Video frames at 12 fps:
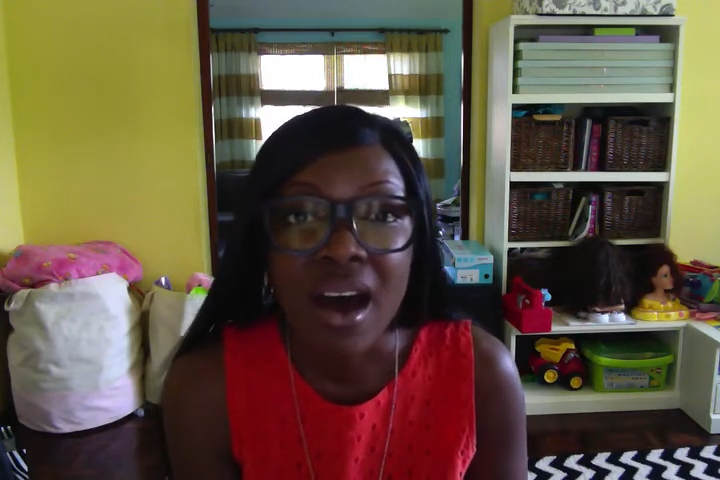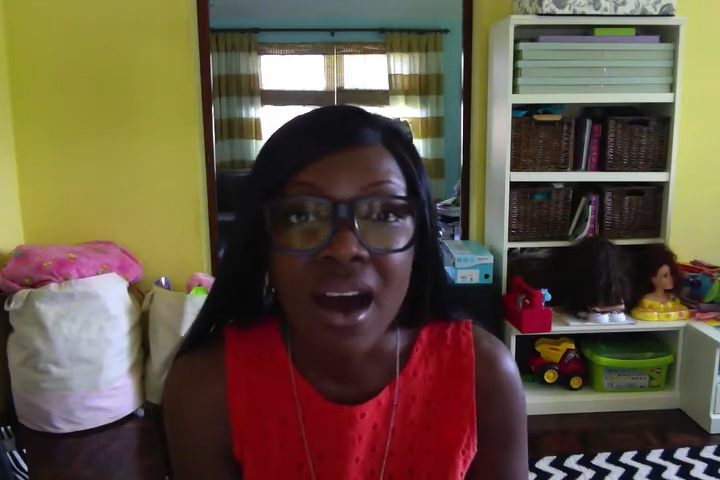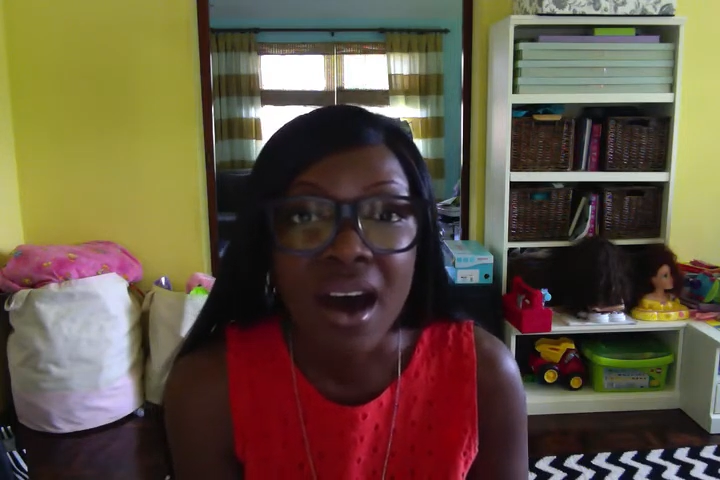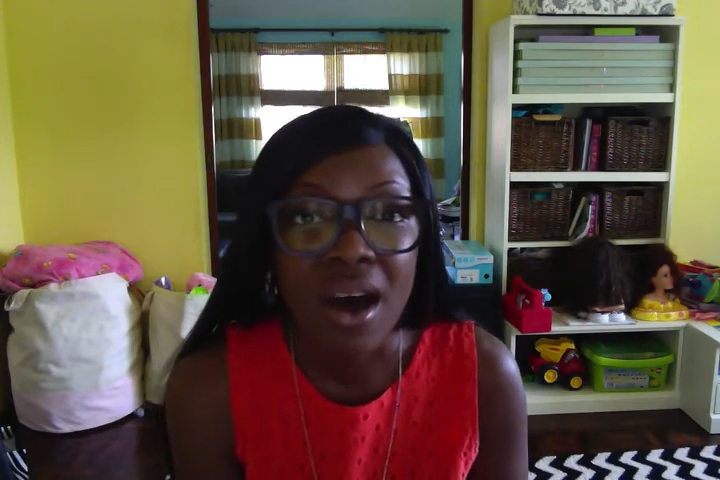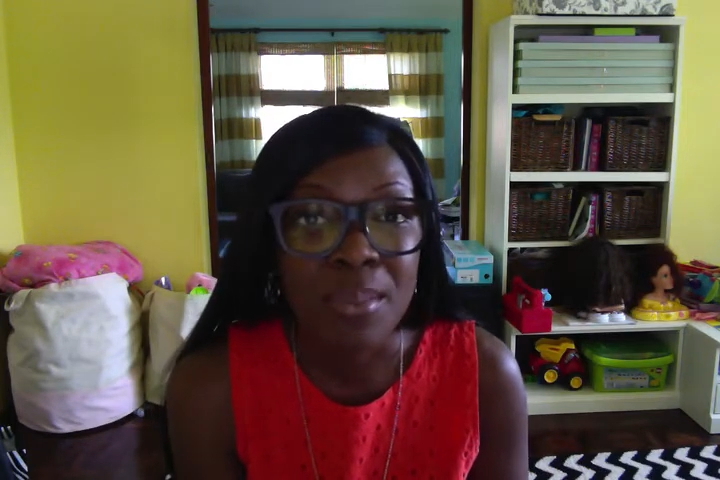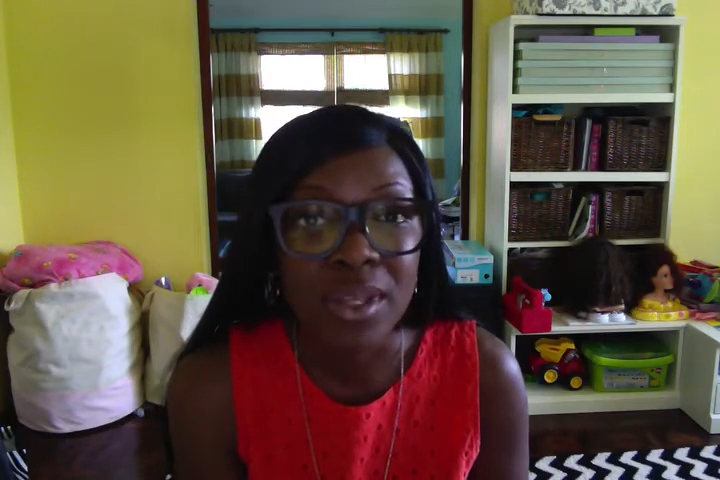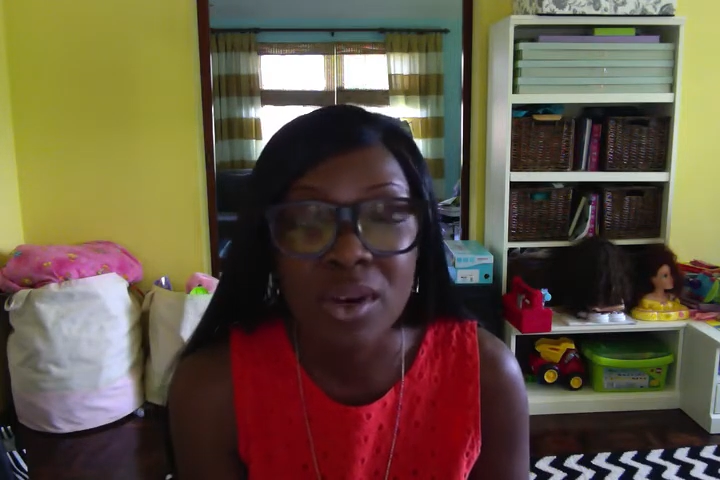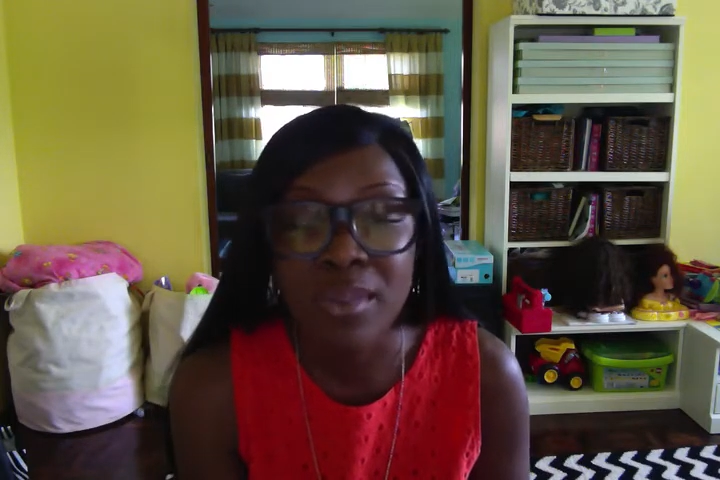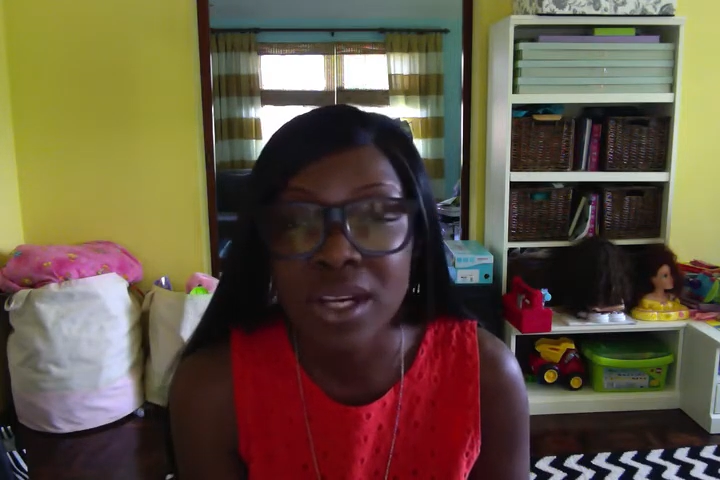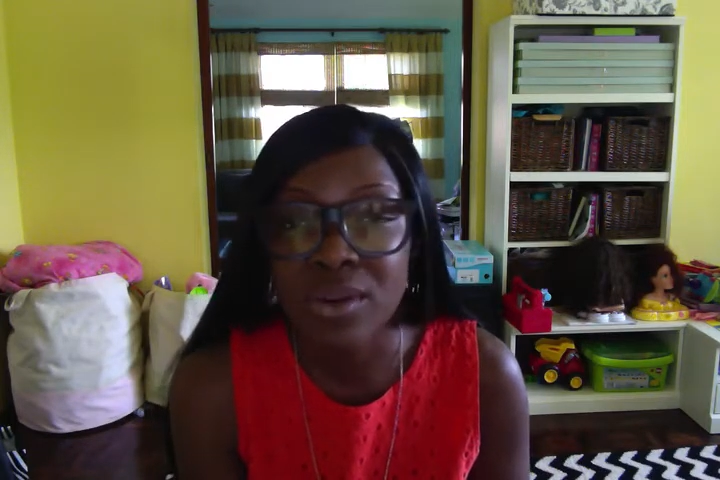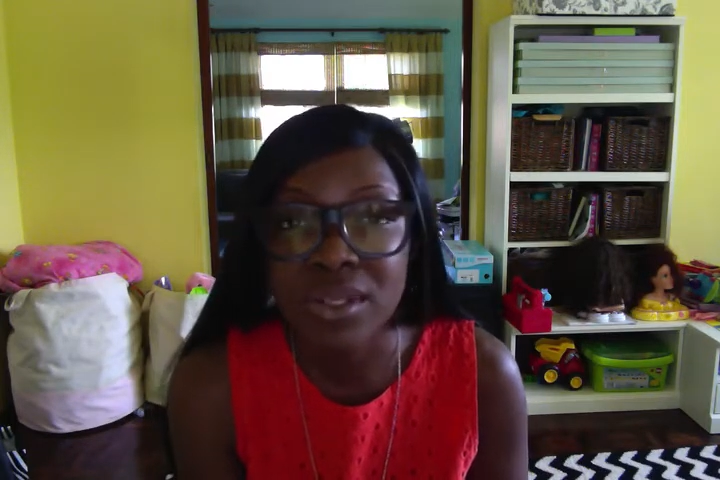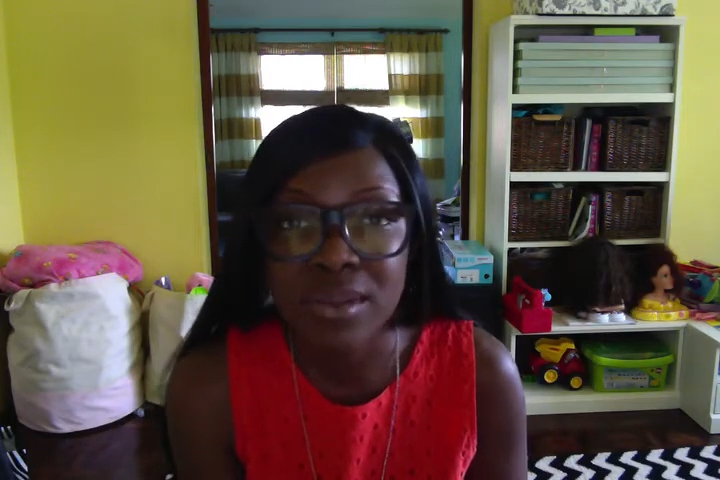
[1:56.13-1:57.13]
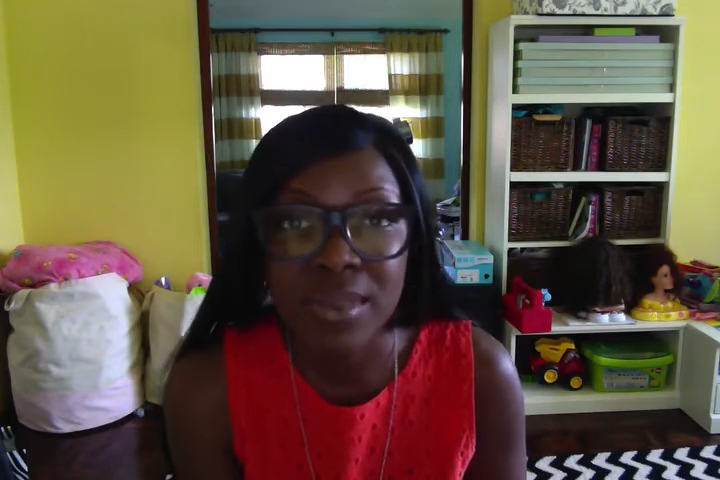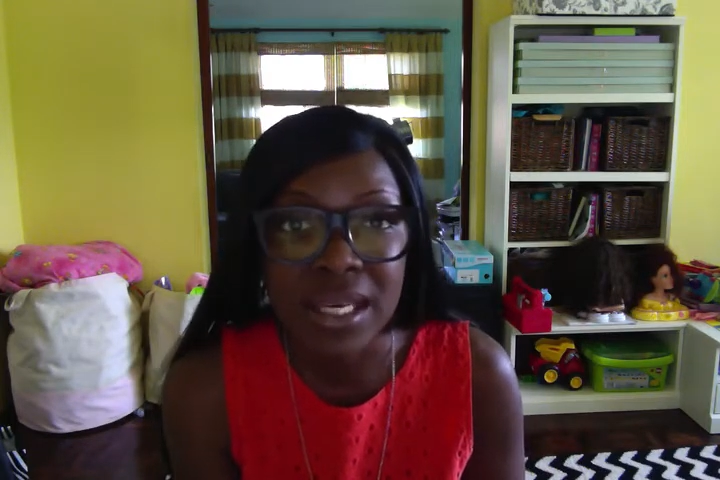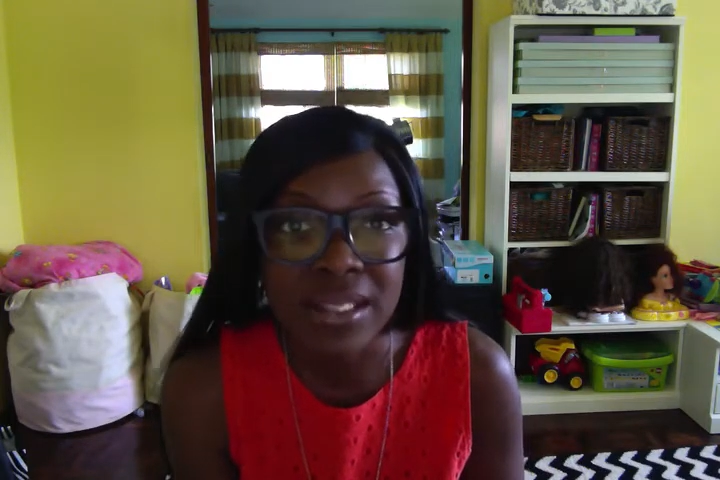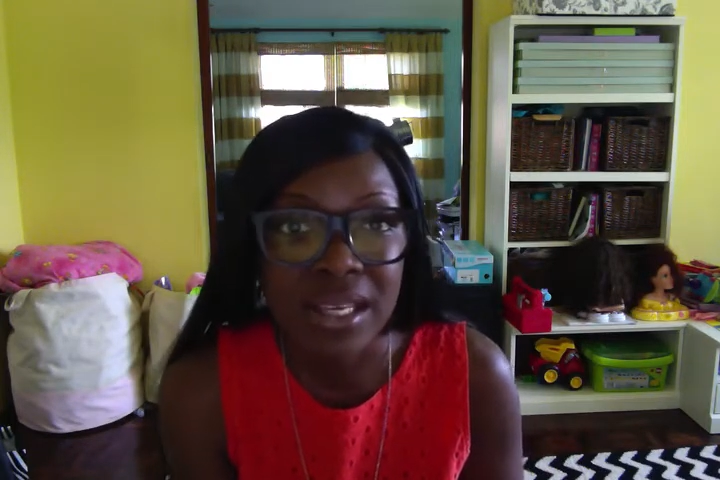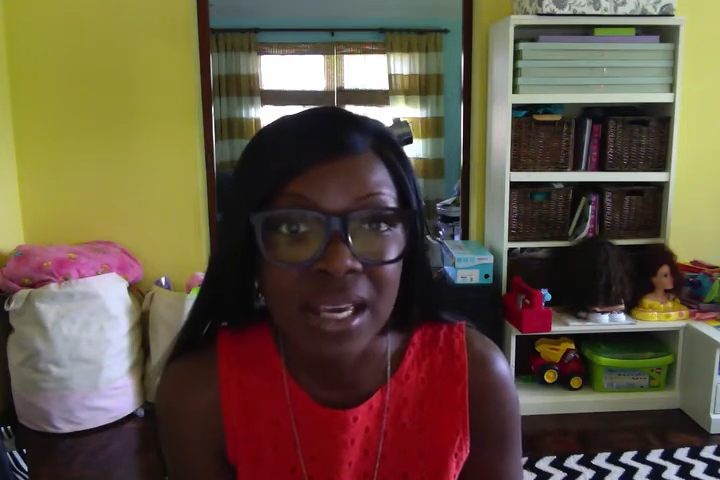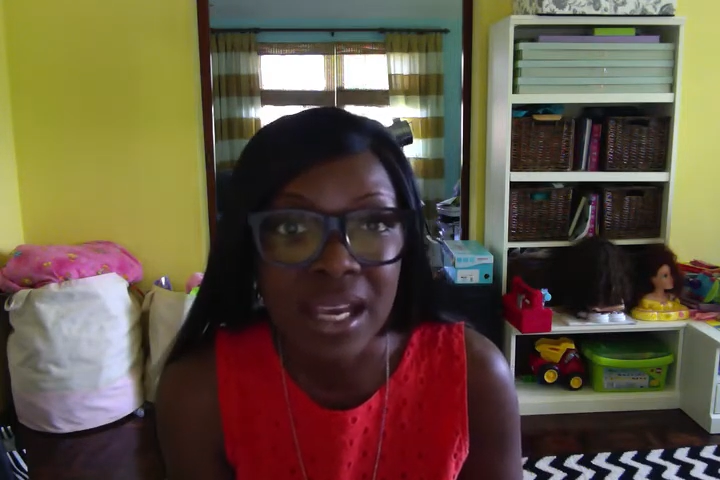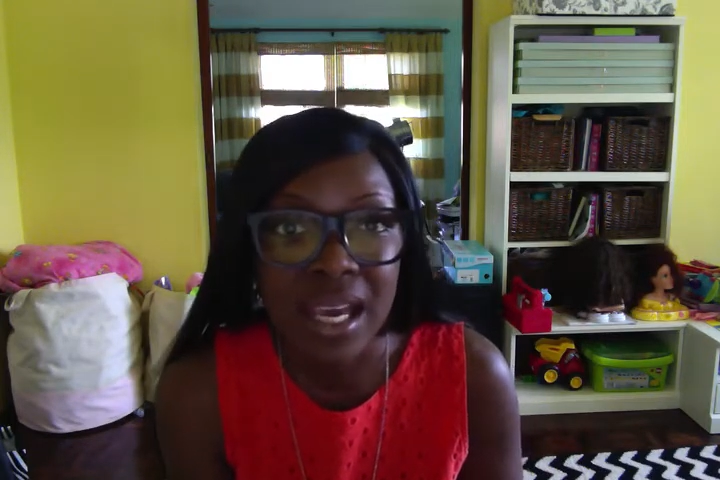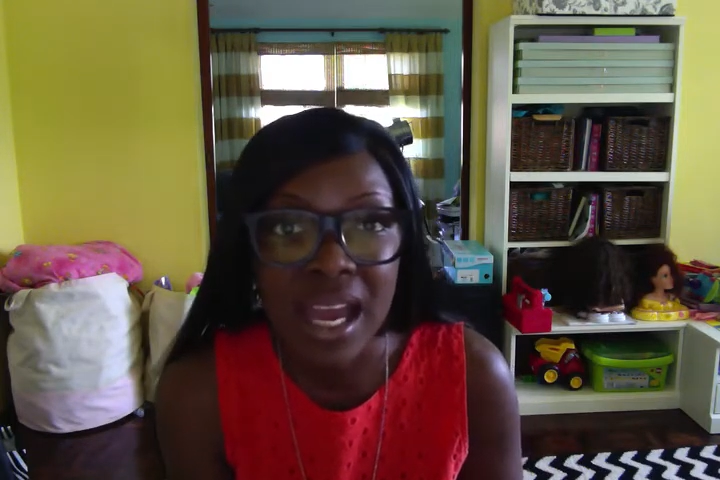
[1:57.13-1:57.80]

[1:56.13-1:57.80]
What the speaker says: But their menu is amazing,